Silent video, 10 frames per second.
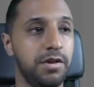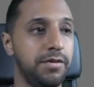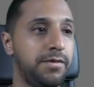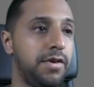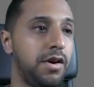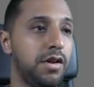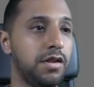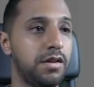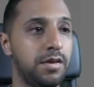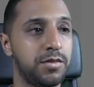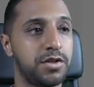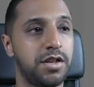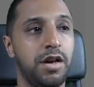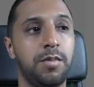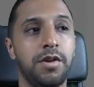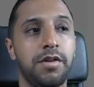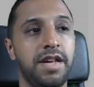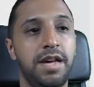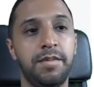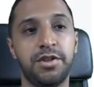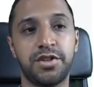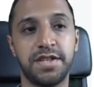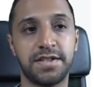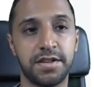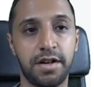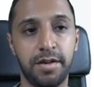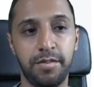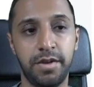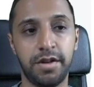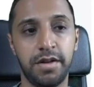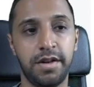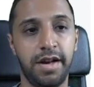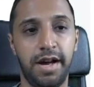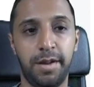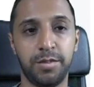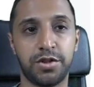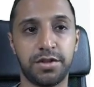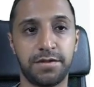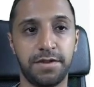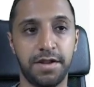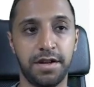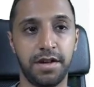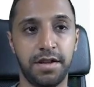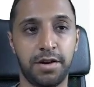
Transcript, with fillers: a file. I'm just going to upload the image this time um, just for the, the